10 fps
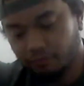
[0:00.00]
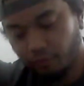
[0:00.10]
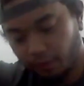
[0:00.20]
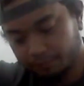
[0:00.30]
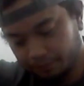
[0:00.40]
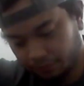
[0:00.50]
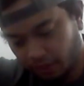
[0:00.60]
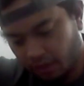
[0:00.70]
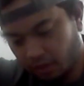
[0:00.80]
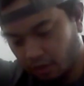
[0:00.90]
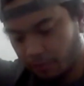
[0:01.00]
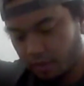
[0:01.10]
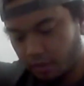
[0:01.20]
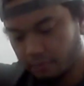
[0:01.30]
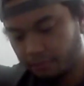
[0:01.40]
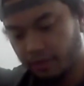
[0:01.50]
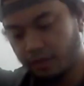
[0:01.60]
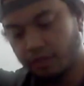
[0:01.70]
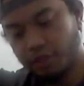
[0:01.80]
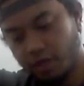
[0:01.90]
Well, here we are
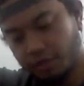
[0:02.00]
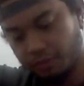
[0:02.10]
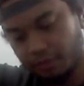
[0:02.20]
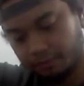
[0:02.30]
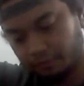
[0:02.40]
in Joshua.